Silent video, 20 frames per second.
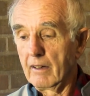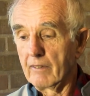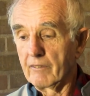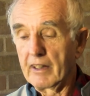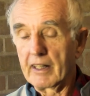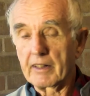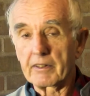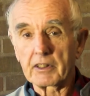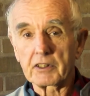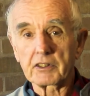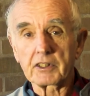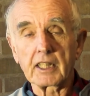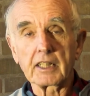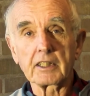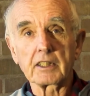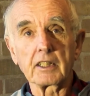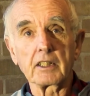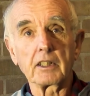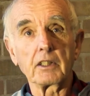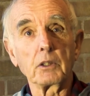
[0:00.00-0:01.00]
Various
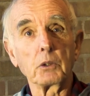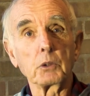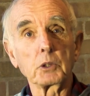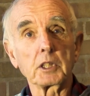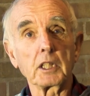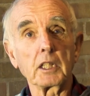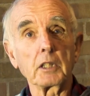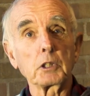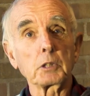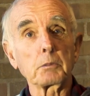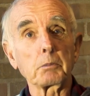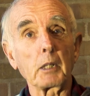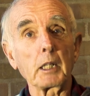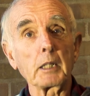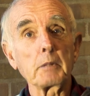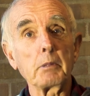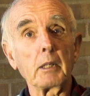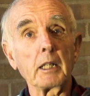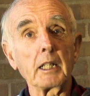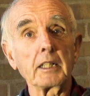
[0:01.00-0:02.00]
things. I also
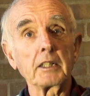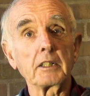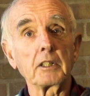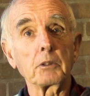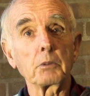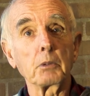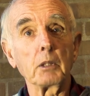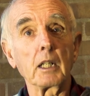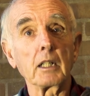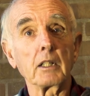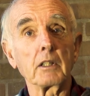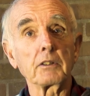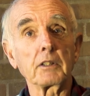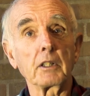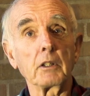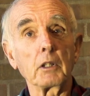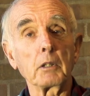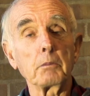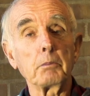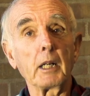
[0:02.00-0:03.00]
spray paint as well,
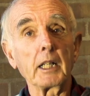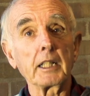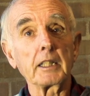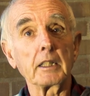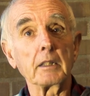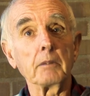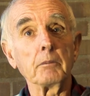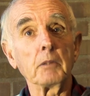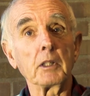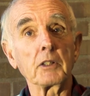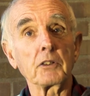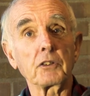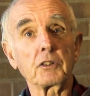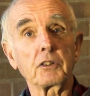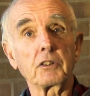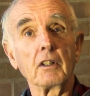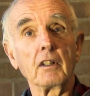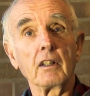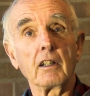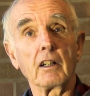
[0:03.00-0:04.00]
so I paint them
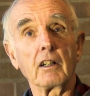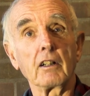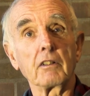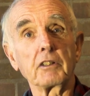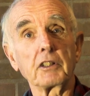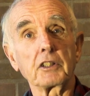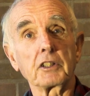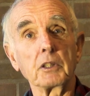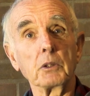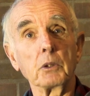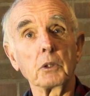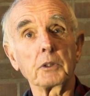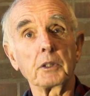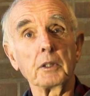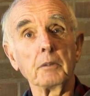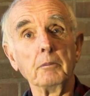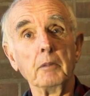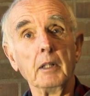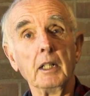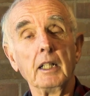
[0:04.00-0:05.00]
once I've restored
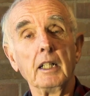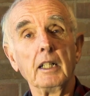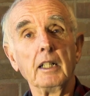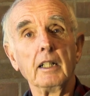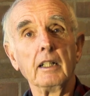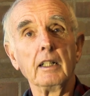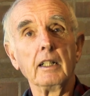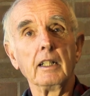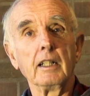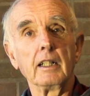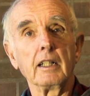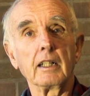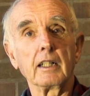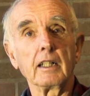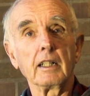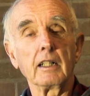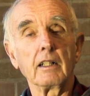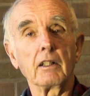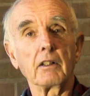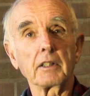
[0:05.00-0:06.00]
them.
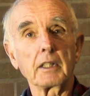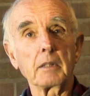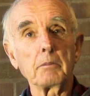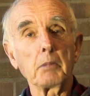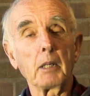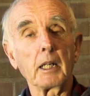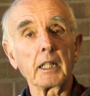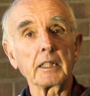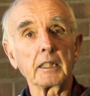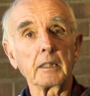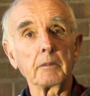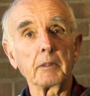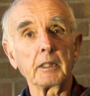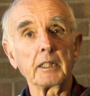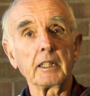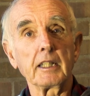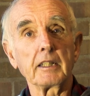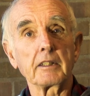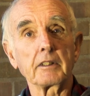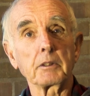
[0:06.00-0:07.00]
I then paint them
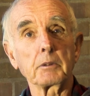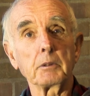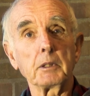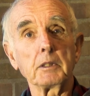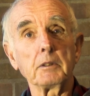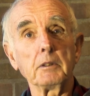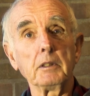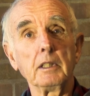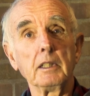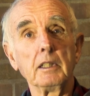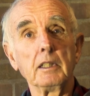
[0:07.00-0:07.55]
in here as well.